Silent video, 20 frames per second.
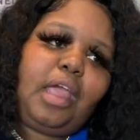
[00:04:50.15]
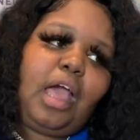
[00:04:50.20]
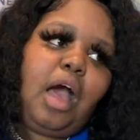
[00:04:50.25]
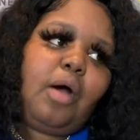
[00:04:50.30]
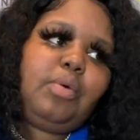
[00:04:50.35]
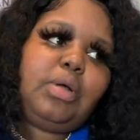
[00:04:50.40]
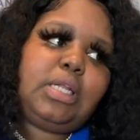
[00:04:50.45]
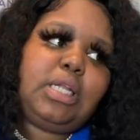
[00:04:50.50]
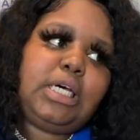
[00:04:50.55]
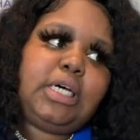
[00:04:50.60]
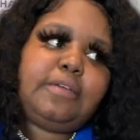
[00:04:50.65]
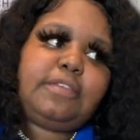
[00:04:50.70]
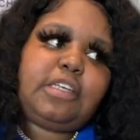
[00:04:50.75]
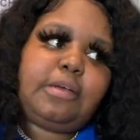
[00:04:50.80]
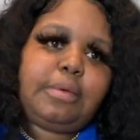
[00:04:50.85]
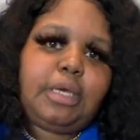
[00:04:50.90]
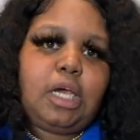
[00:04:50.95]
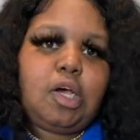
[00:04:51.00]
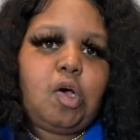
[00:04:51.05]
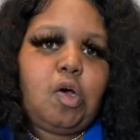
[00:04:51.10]
I would love to
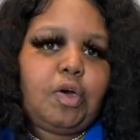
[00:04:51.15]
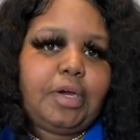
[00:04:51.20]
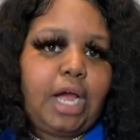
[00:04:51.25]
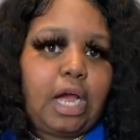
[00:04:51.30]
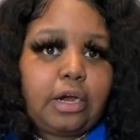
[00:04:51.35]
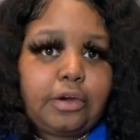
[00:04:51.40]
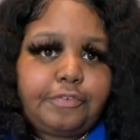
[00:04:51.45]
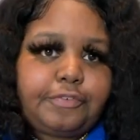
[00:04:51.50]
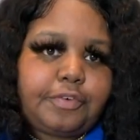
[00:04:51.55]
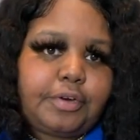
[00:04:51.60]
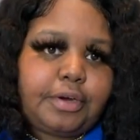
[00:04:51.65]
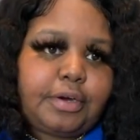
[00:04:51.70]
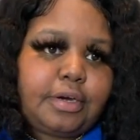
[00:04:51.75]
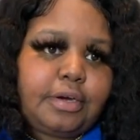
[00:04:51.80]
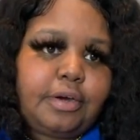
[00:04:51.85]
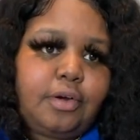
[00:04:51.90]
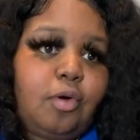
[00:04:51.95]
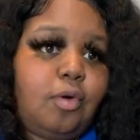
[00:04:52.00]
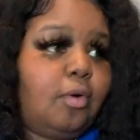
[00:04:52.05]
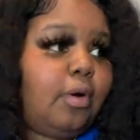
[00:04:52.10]
be a
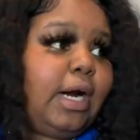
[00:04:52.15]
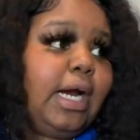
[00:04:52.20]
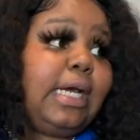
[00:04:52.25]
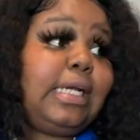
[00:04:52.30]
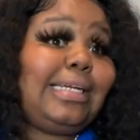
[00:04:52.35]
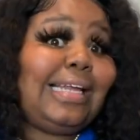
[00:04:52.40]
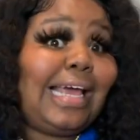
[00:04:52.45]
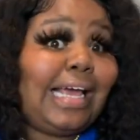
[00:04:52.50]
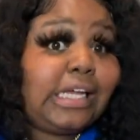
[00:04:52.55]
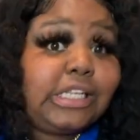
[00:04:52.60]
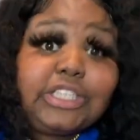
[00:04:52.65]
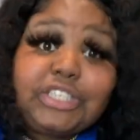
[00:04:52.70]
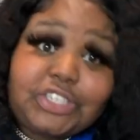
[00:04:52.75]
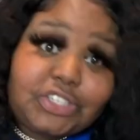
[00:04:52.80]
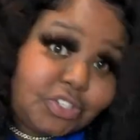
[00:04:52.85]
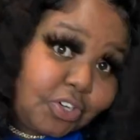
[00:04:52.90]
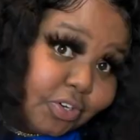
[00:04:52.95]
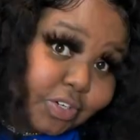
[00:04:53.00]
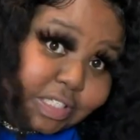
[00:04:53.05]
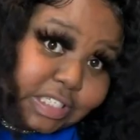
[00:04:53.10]
choreographer or a
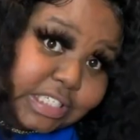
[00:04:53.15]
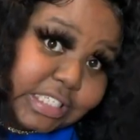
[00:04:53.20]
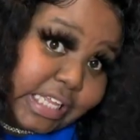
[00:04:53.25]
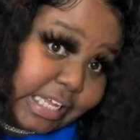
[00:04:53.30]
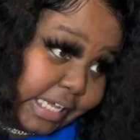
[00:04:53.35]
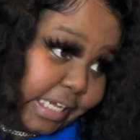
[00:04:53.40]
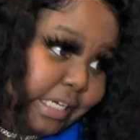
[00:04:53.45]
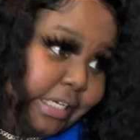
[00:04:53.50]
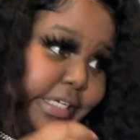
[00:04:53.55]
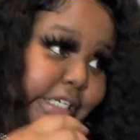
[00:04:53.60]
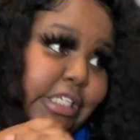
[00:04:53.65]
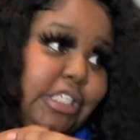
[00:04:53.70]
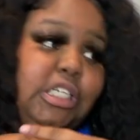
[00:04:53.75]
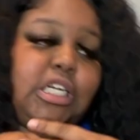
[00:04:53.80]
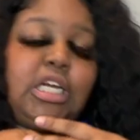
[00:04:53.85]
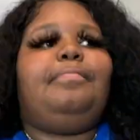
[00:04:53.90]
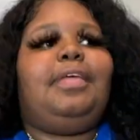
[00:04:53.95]
dancer on a stage.